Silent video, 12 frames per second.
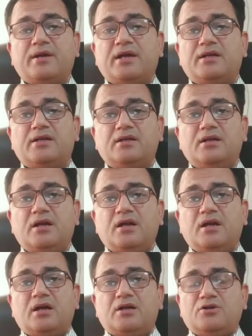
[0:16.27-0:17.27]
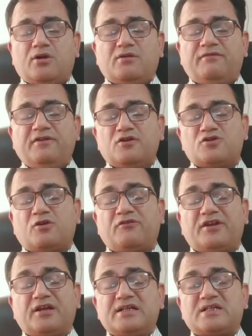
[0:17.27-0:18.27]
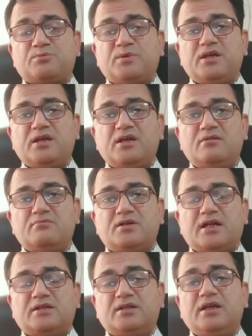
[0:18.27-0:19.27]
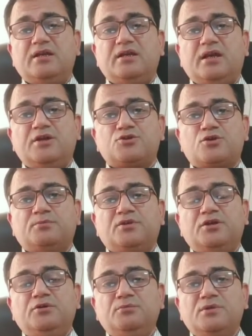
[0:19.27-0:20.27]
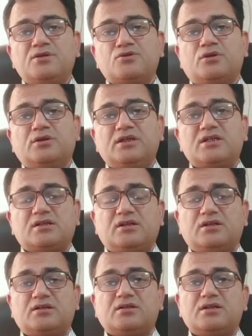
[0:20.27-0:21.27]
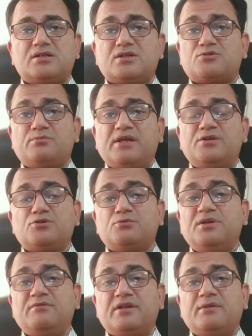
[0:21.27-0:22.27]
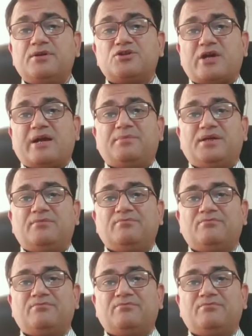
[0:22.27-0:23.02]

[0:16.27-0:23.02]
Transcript: And not philosophically speaking, but I think each of the humans on this earth is just meant to be very much happy.